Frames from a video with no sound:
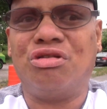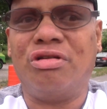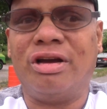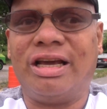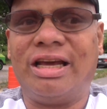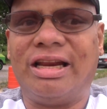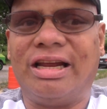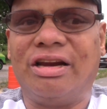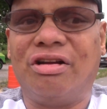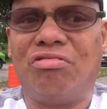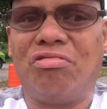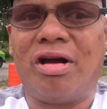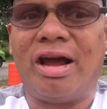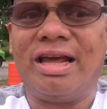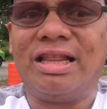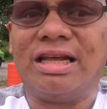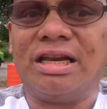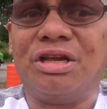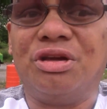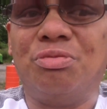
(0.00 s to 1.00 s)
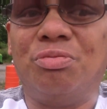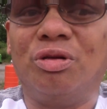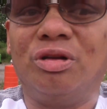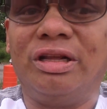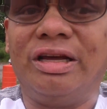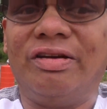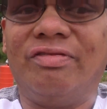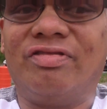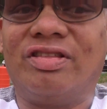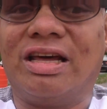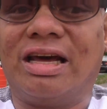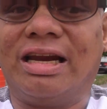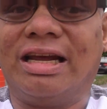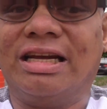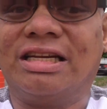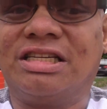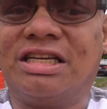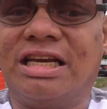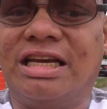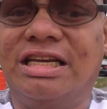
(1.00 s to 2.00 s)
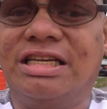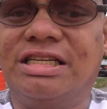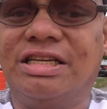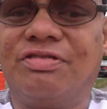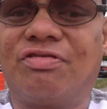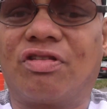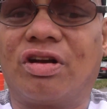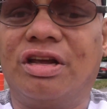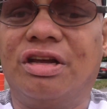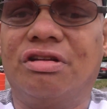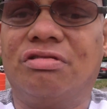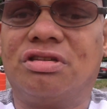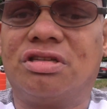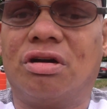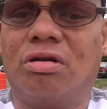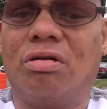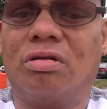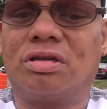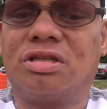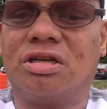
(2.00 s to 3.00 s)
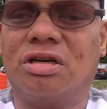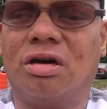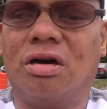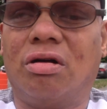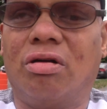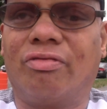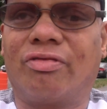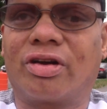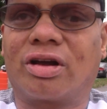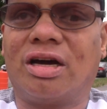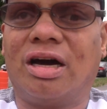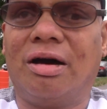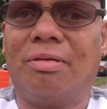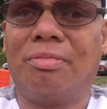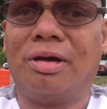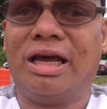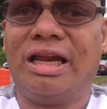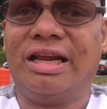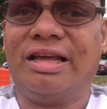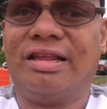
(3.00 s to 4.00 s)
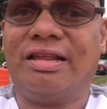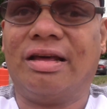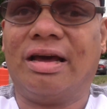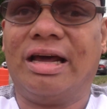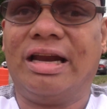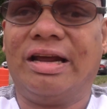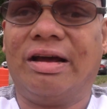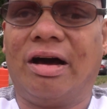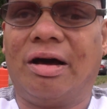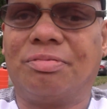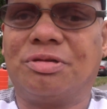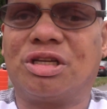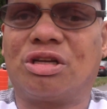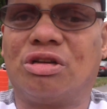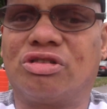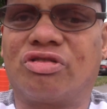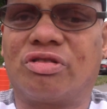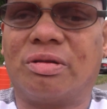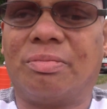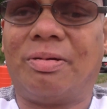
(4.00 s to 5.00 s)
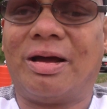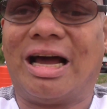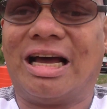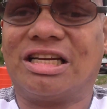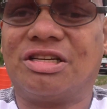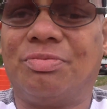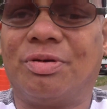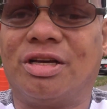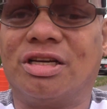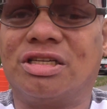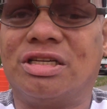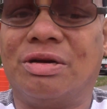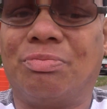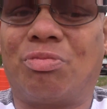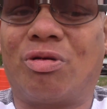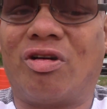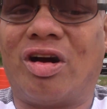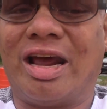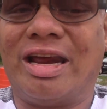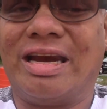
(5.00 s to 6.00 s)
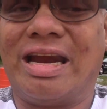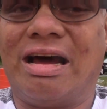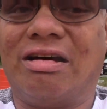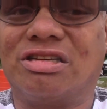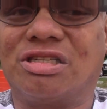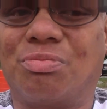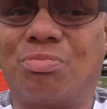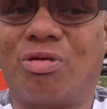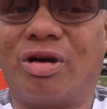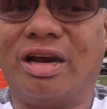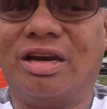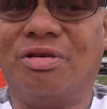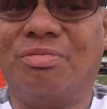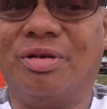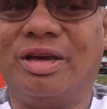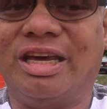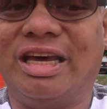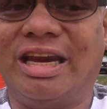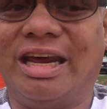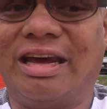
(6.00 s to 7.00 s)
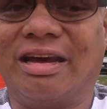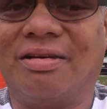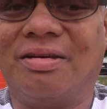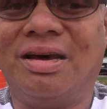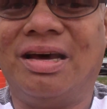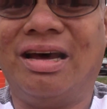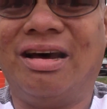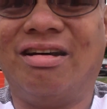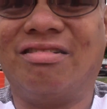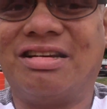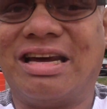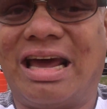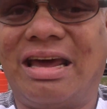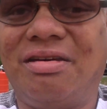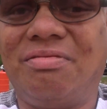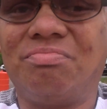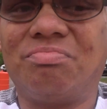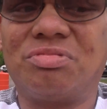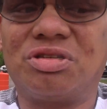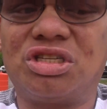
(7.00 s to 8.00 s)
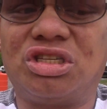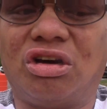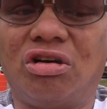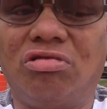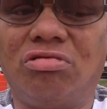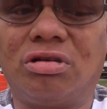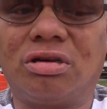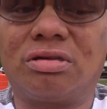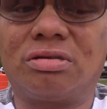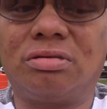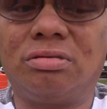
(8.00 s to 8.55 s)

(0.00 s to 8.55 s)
doing it in a way that you believe that it's easy for you to overcome any obstacles from the past, because right now is a brand new beginning. Okay, so